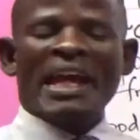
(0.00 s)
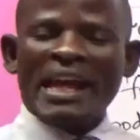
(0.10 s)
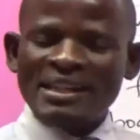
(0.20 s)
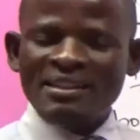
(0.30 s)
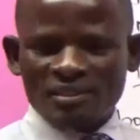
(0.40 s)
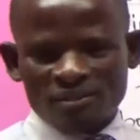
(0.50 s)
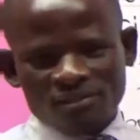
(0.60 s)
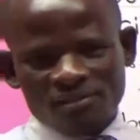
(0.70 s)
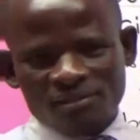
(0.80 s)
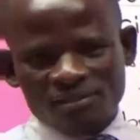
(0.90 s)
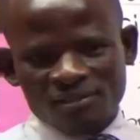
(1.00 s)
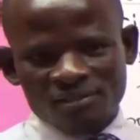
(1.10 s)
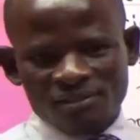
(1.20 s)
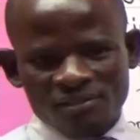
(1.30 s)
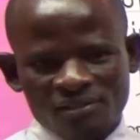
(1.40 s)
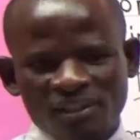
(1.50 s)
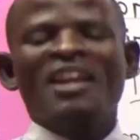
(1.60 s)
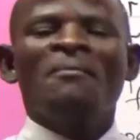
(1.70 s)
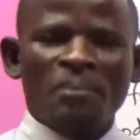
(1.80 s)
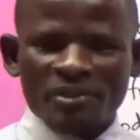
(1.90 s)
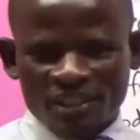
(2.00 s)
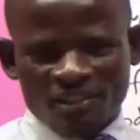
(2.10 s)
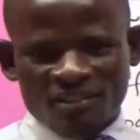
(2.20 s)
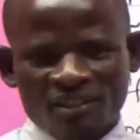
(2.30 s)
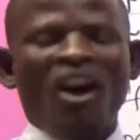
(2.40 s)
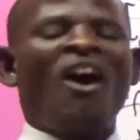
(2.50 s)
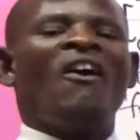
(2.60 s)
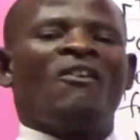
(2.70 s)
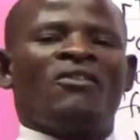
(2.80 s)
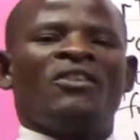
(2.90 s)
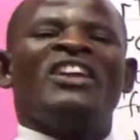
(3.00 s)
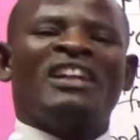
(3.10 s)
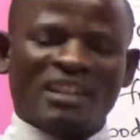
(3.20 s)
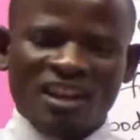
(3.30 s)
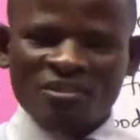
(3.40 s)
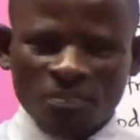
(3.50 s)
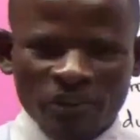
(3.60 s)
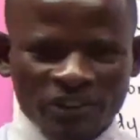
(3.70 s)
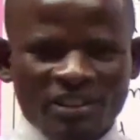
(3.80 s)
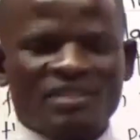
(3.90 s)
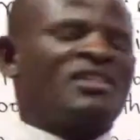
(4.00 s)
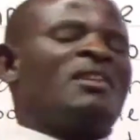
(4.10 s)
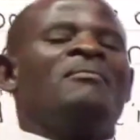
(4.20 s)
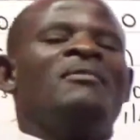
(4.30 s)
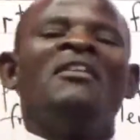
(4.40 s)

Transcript: 8 importance of the transport system,